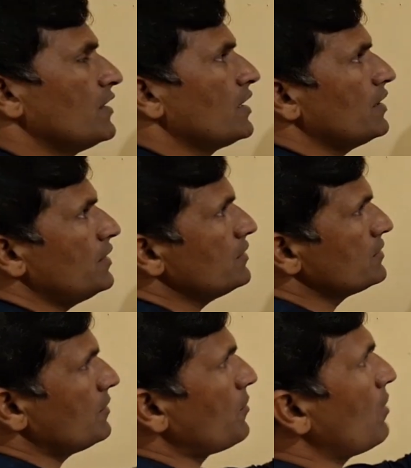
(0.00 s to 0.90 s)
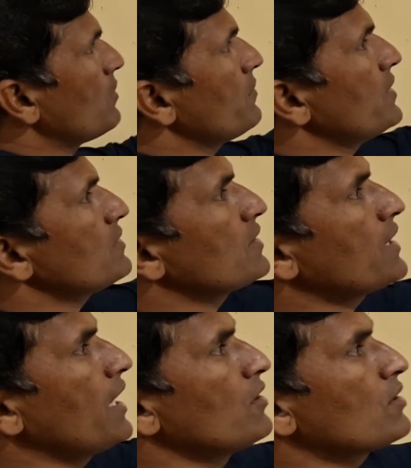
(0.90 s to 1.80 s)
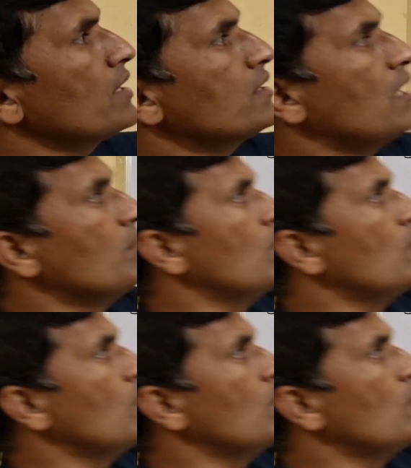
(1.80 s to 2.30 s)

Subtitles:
Well, the problem is to calculate the